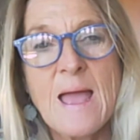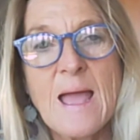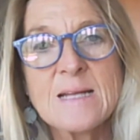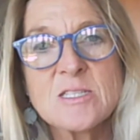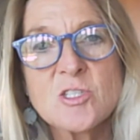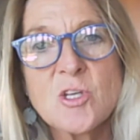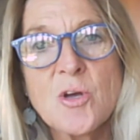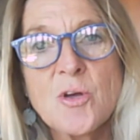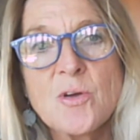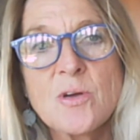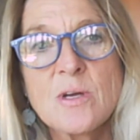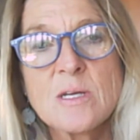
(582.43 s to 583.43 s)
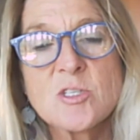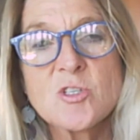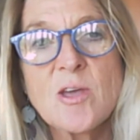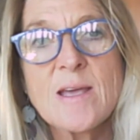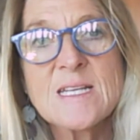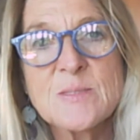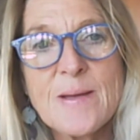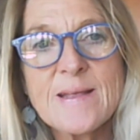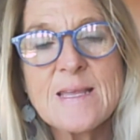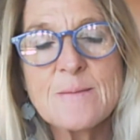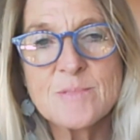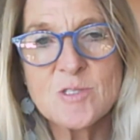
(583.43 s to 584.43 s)
And so to
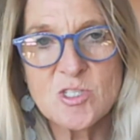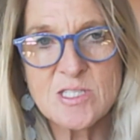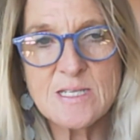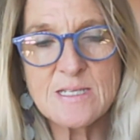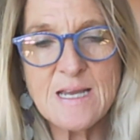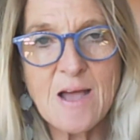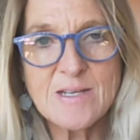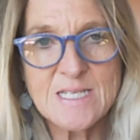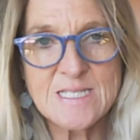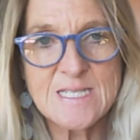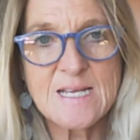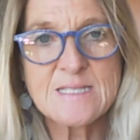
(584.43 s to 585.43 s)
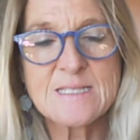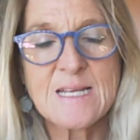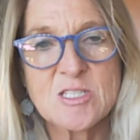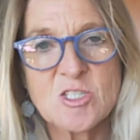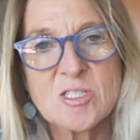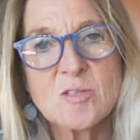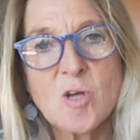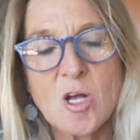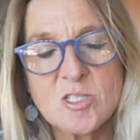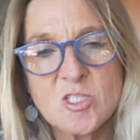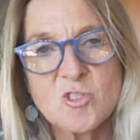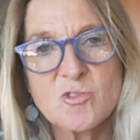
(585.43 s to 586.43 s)
expect them to sit now at a desk and to still
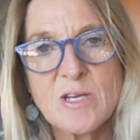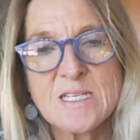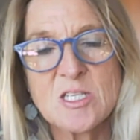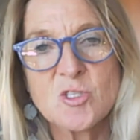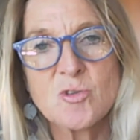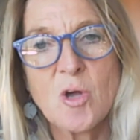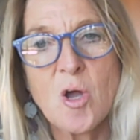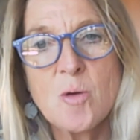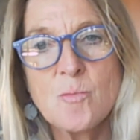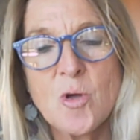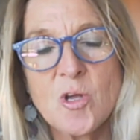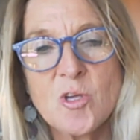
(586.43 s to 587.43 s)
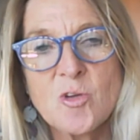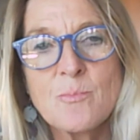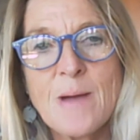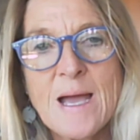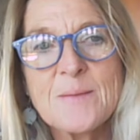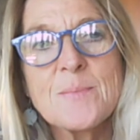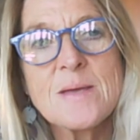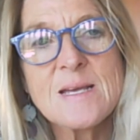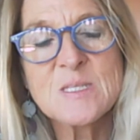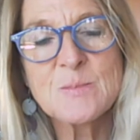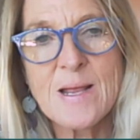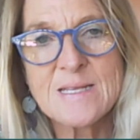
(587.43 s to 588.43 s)
concentrate and do homework, you might be
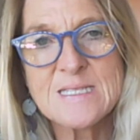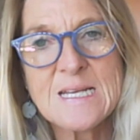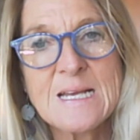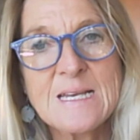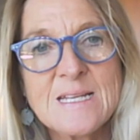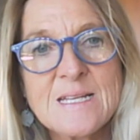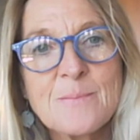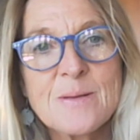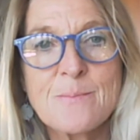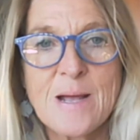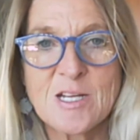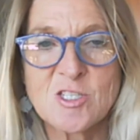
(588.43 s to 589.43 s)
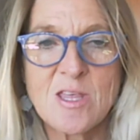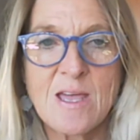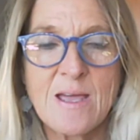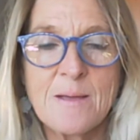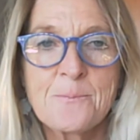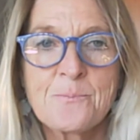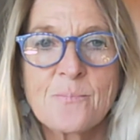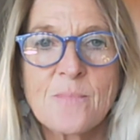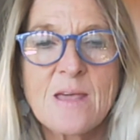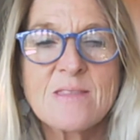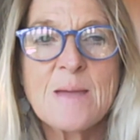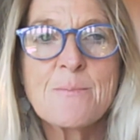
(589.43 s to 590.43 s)
expecting a little bit much there.
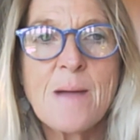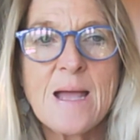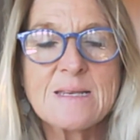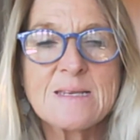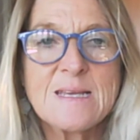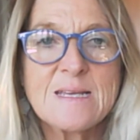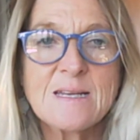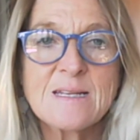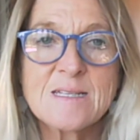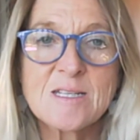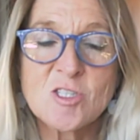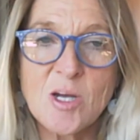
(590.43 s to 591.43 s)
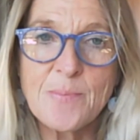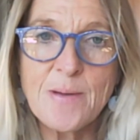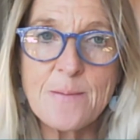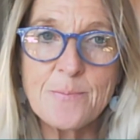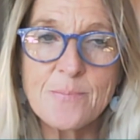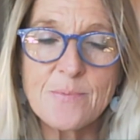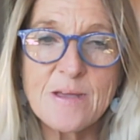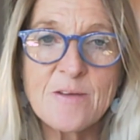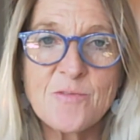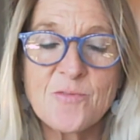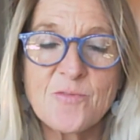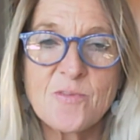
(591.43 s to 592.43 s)
They might need a little top up.
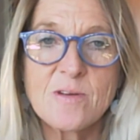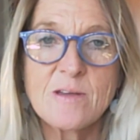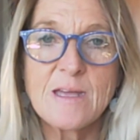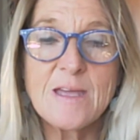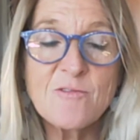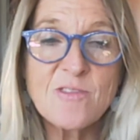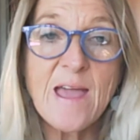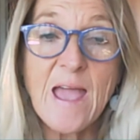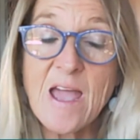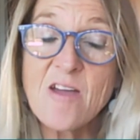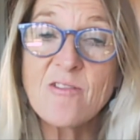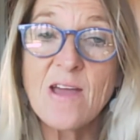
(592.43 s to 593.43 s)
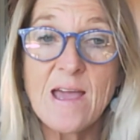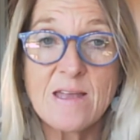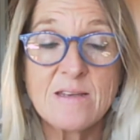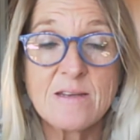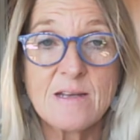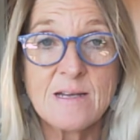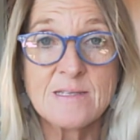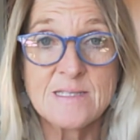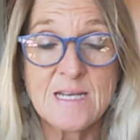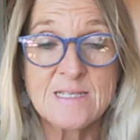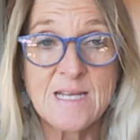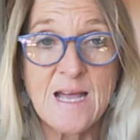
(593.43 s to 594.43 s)
If they have had
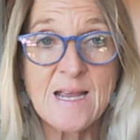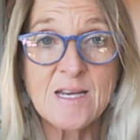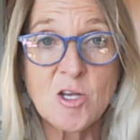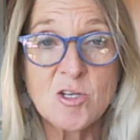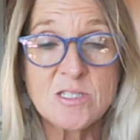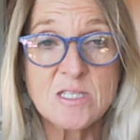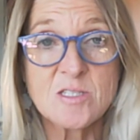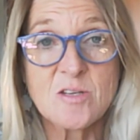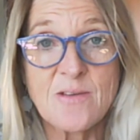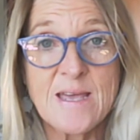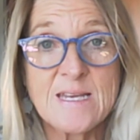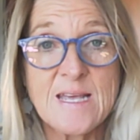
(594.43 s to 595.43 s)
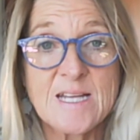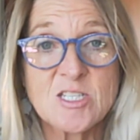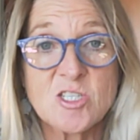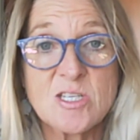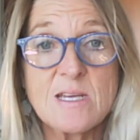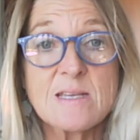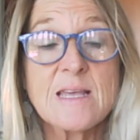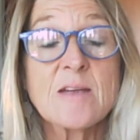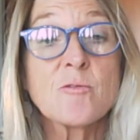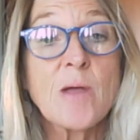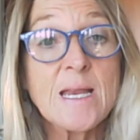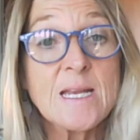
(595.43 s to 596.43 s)
a diagnosis of ADHD and
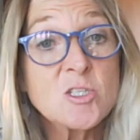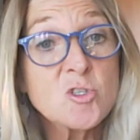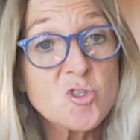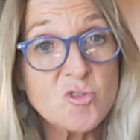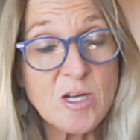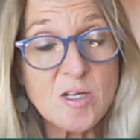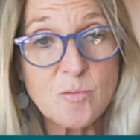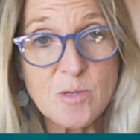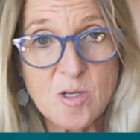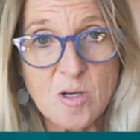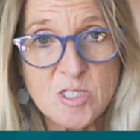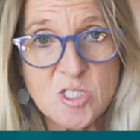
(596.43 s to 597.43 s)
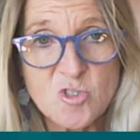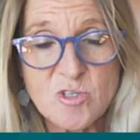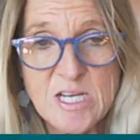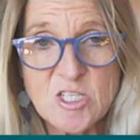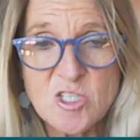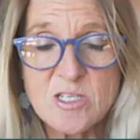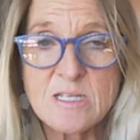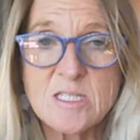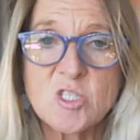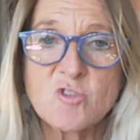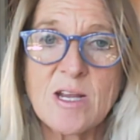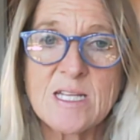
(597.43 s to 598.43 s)
they really do struggle with concentration
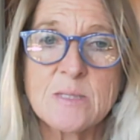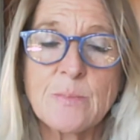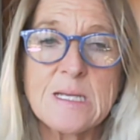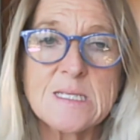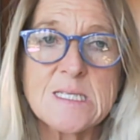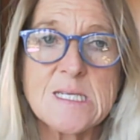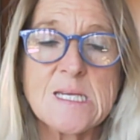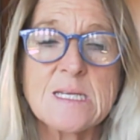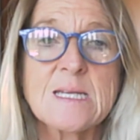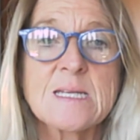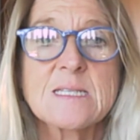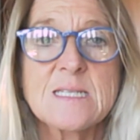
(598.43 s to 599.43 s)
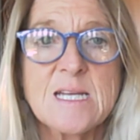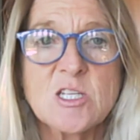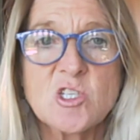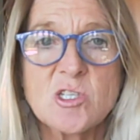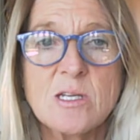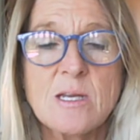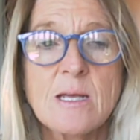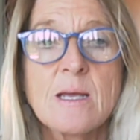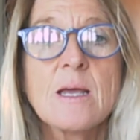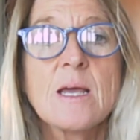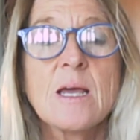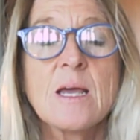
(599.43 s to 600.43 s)
and distractibility and inattention,
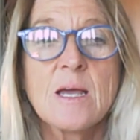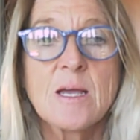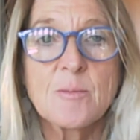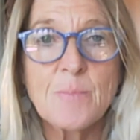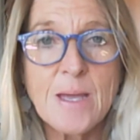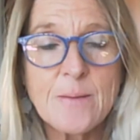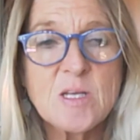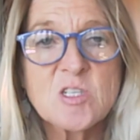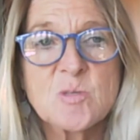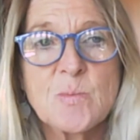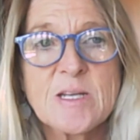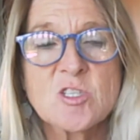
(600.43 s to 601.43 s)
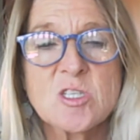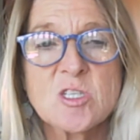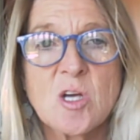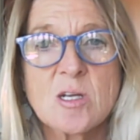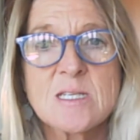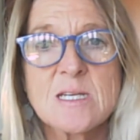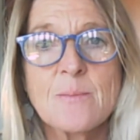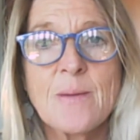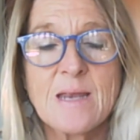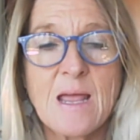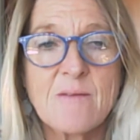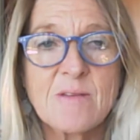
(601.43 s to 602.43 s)
maybe speak to the doctor
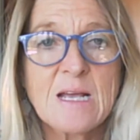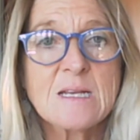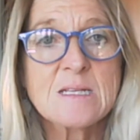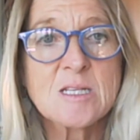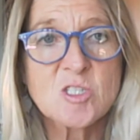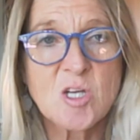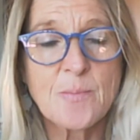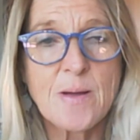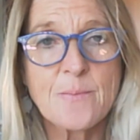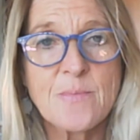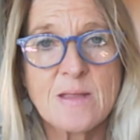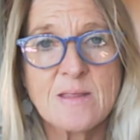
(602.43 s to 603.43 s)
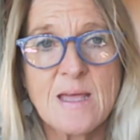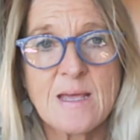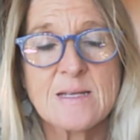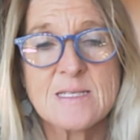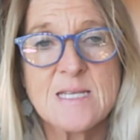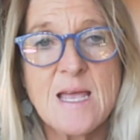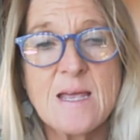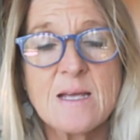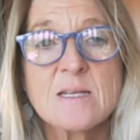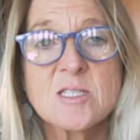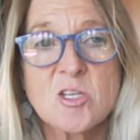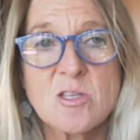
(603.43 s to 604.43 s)
about having a little top up that they can
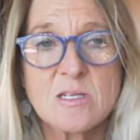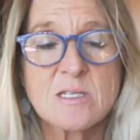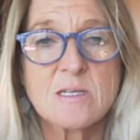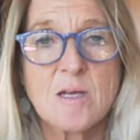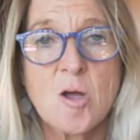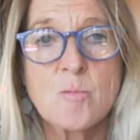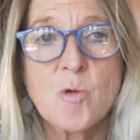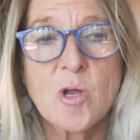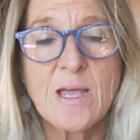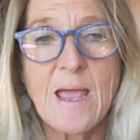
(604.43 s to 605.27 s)
take so that homework